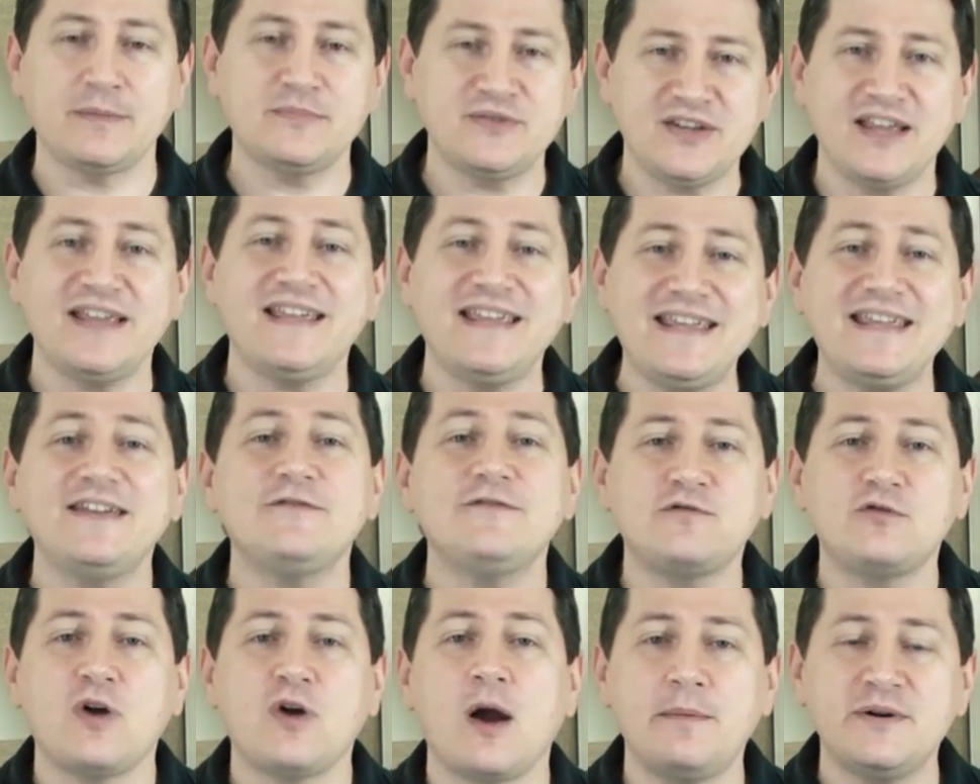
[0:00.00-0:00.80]
I'm saying
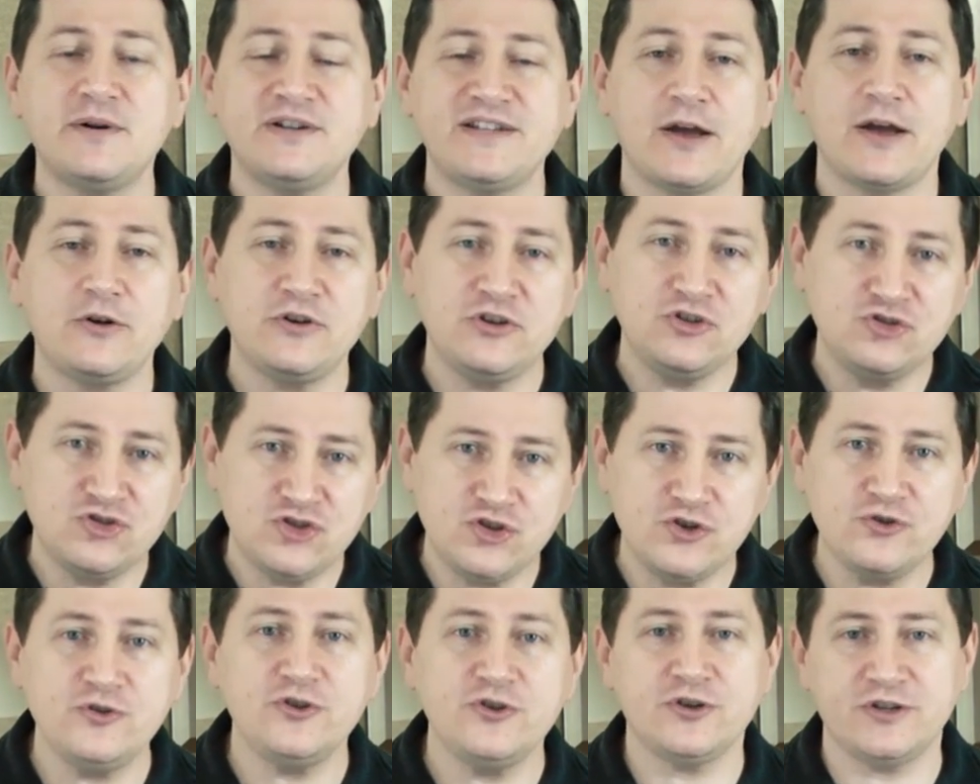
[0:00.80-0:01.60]
if Robert Downey
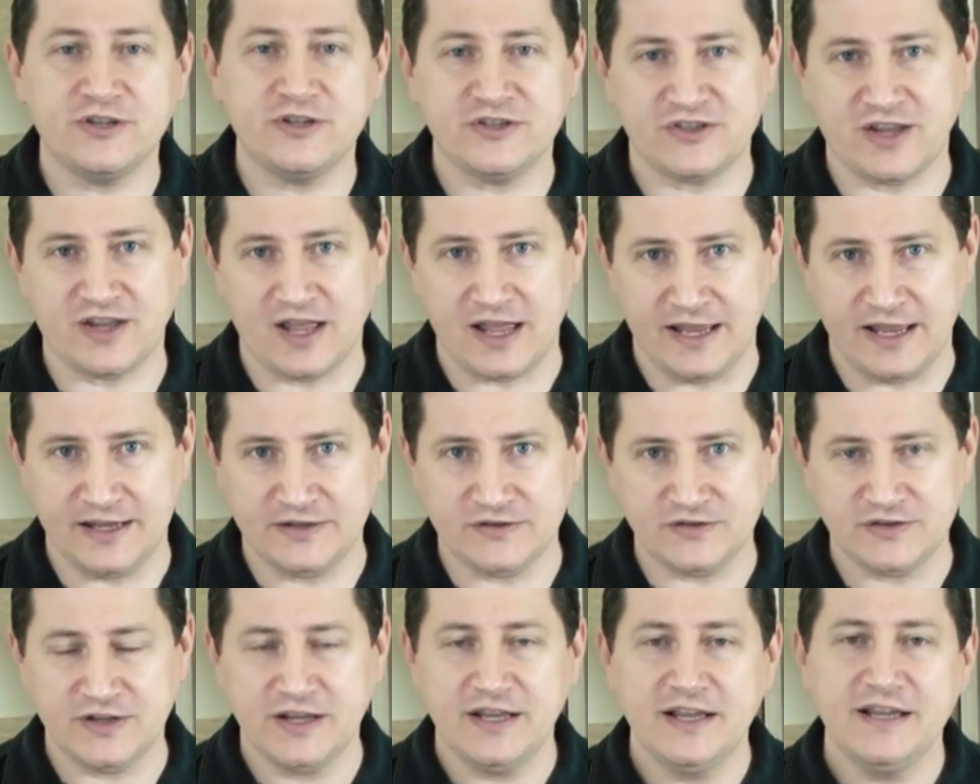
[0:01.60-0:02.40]
Junior
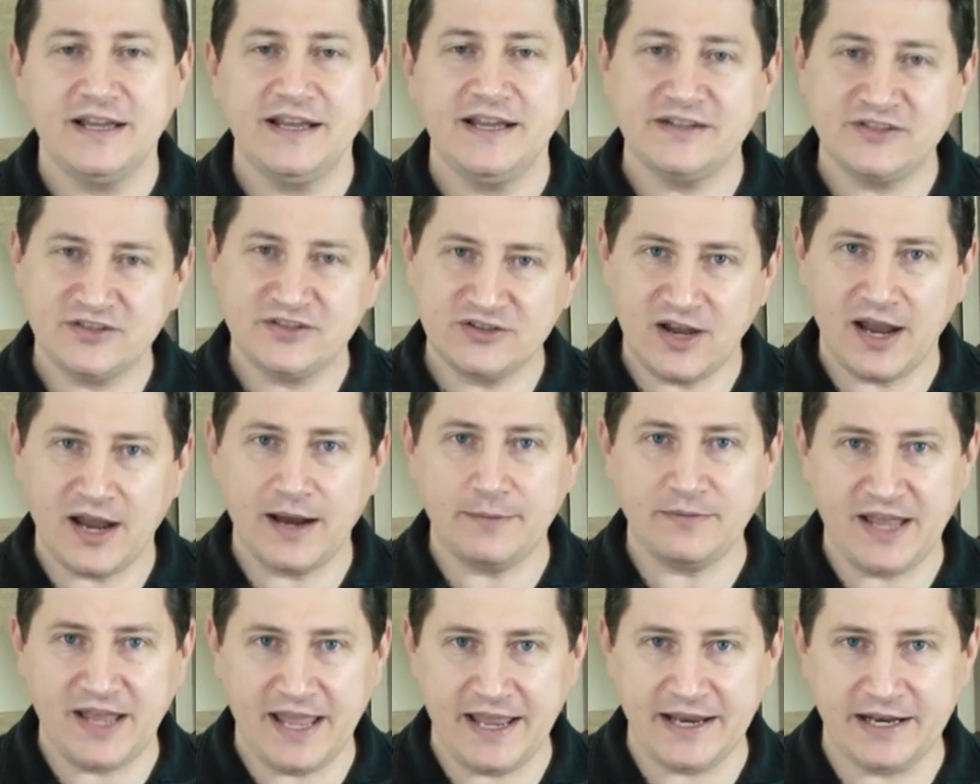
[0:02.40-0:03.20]
decides it's
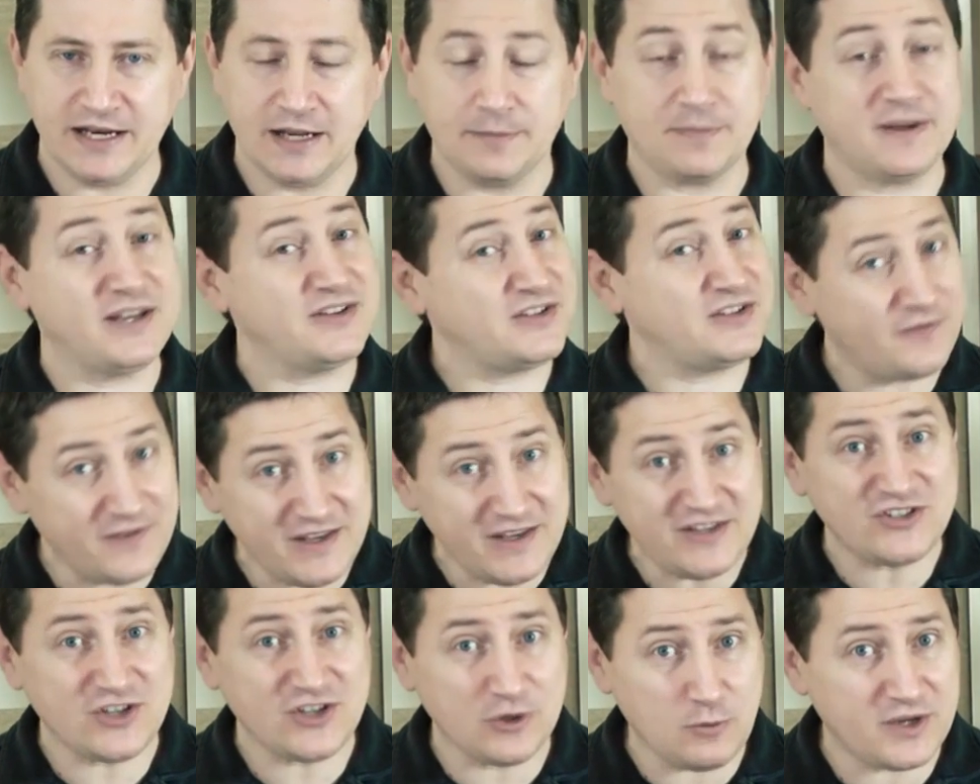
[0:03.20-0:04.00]
time to hang it up, because if
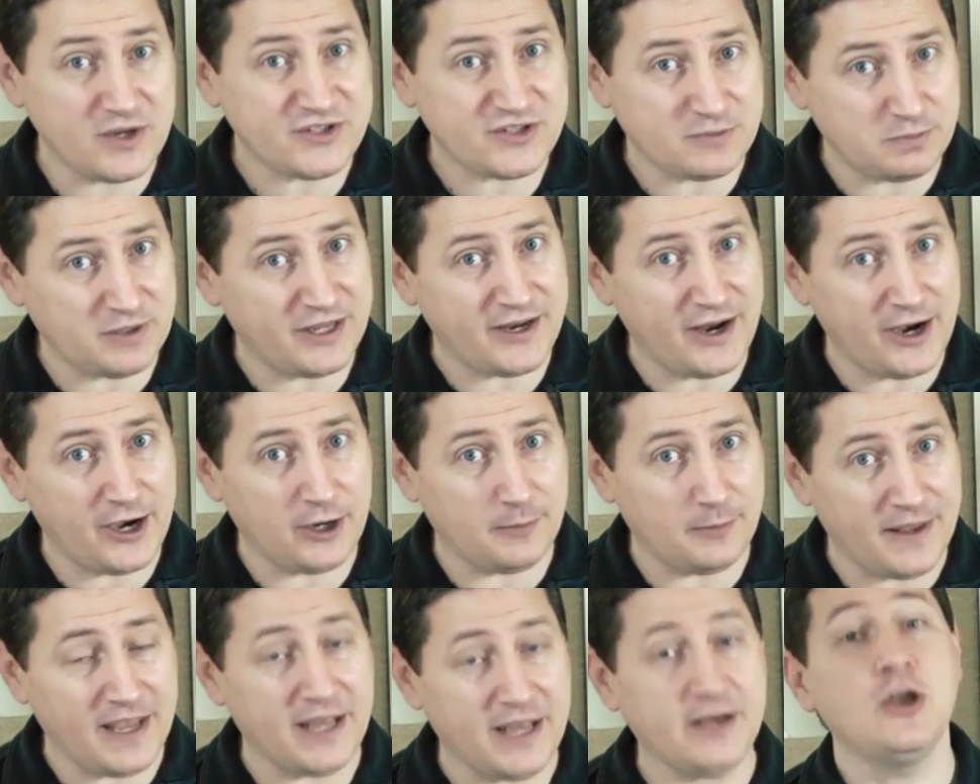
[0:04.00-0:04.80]
he still wants to play
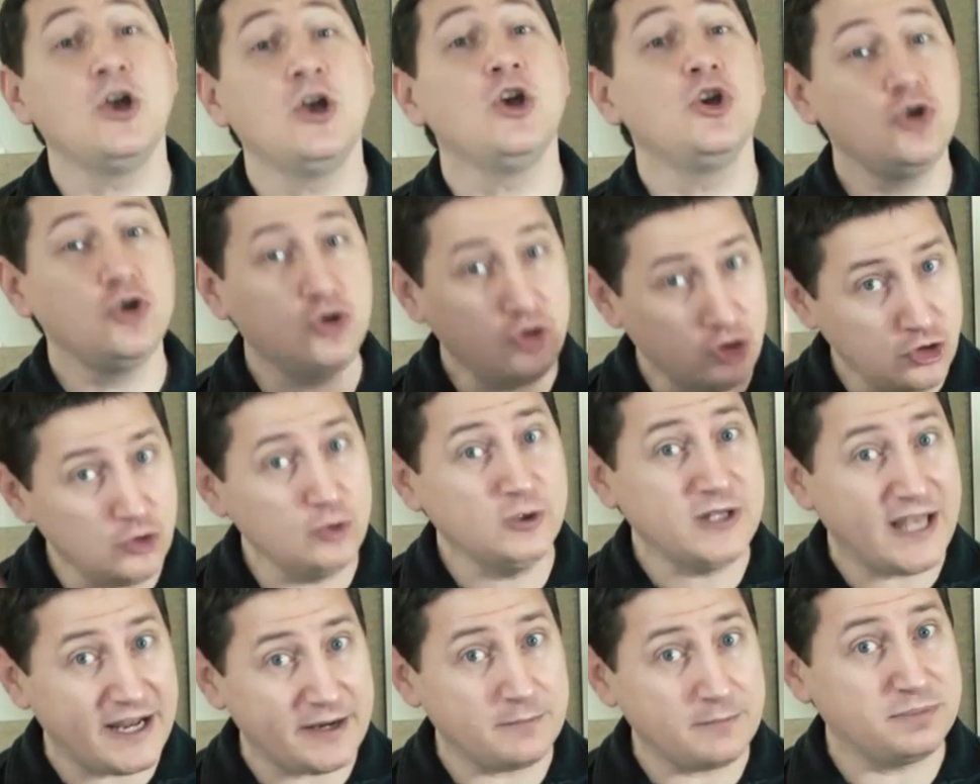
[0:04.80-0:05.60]
Iron Man,
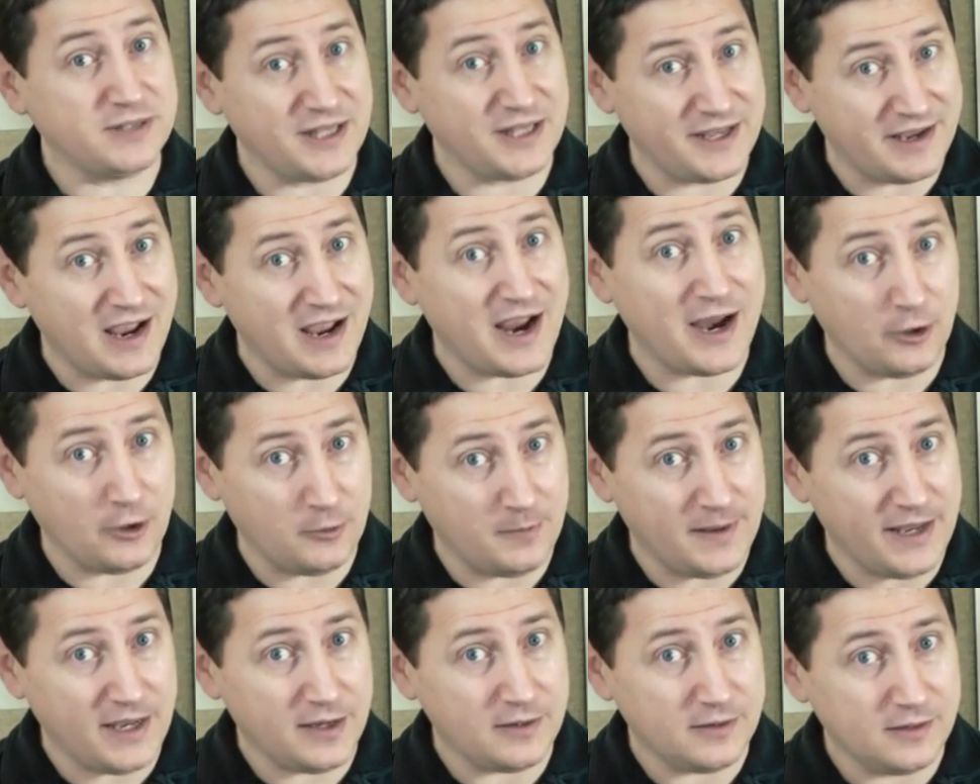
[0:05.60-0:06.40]
you let him play
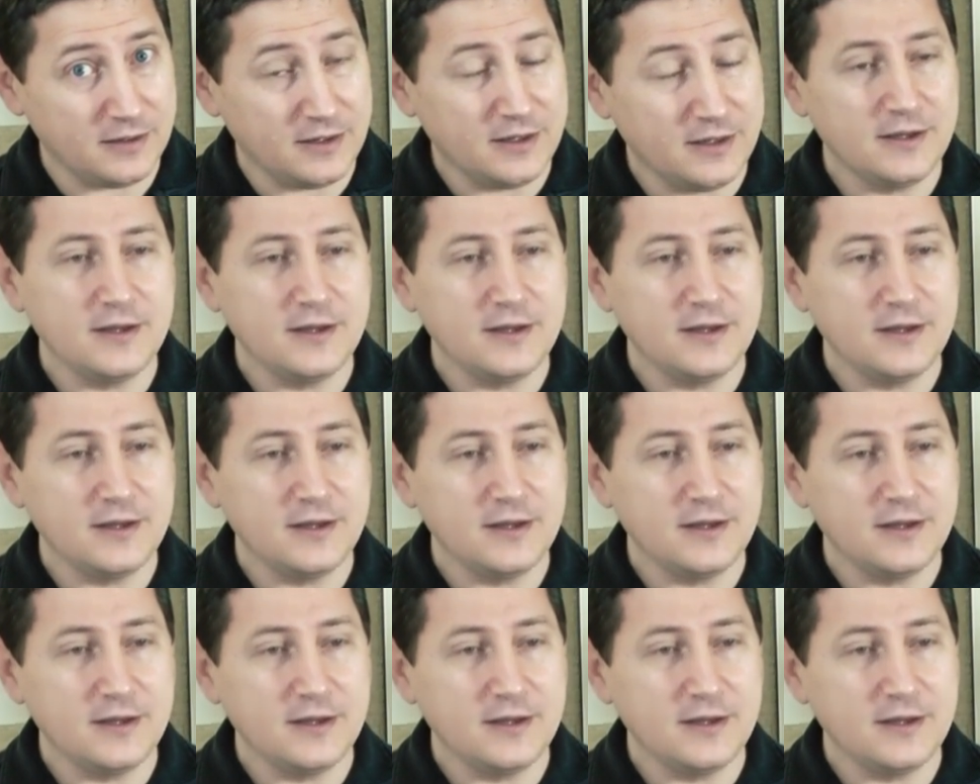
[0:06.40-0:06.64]
Iron Man.